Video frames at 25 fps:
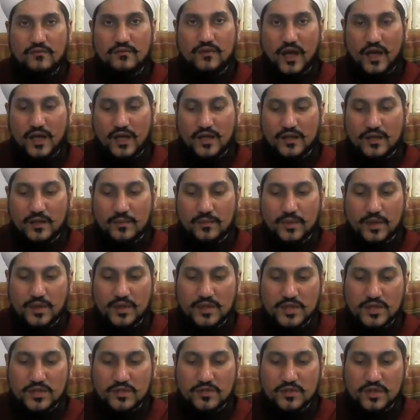via the
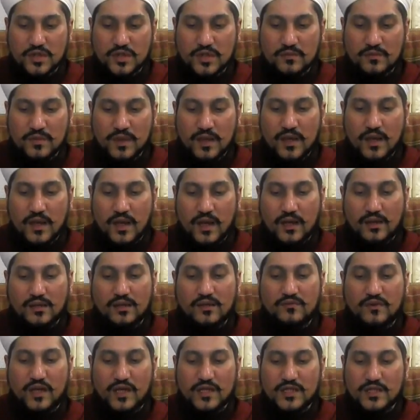bloodstream
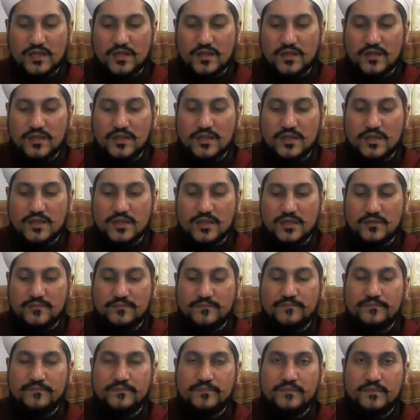and the vascular system.
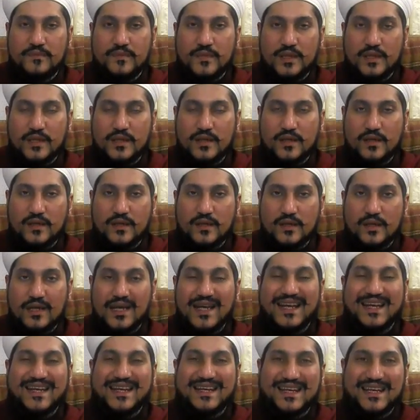
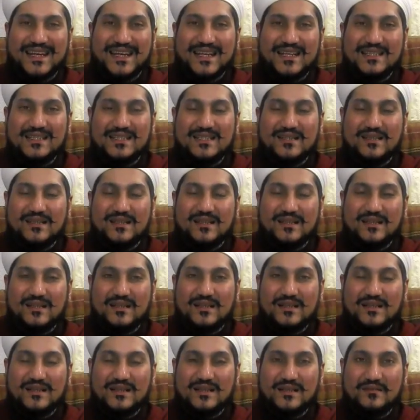It,
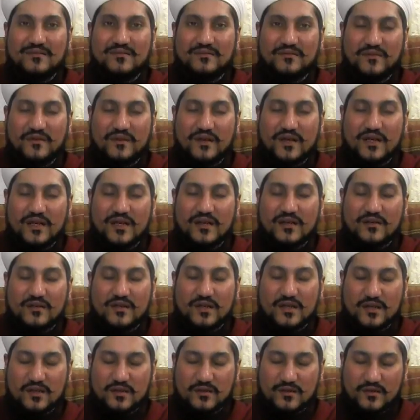uh,
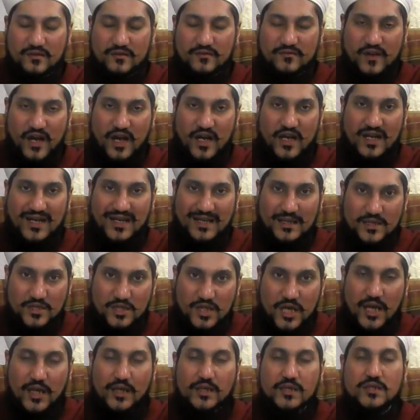via
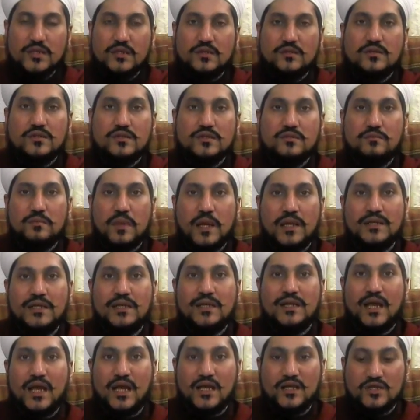injections,
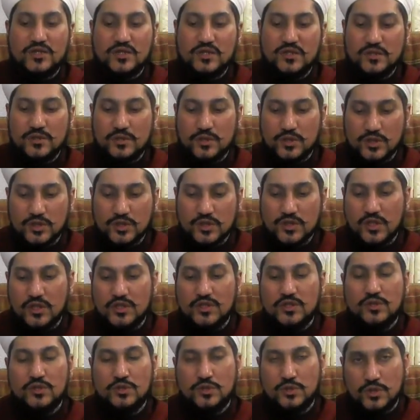medication
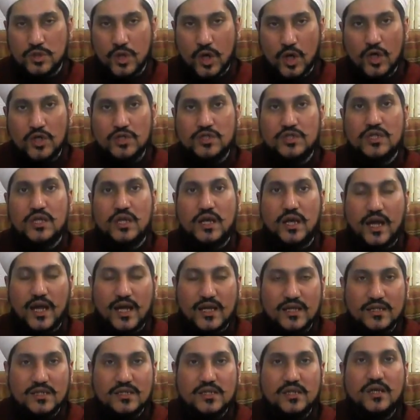does not
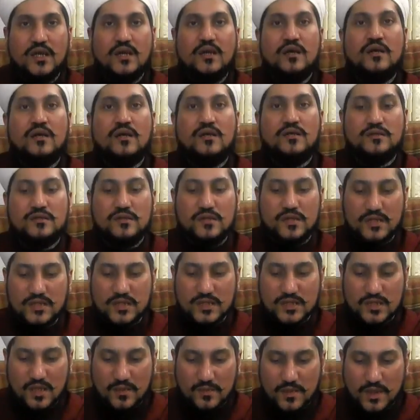enter the
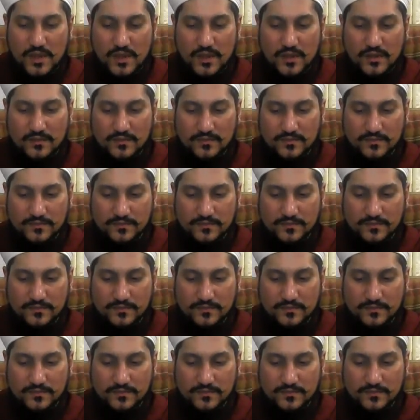stomach.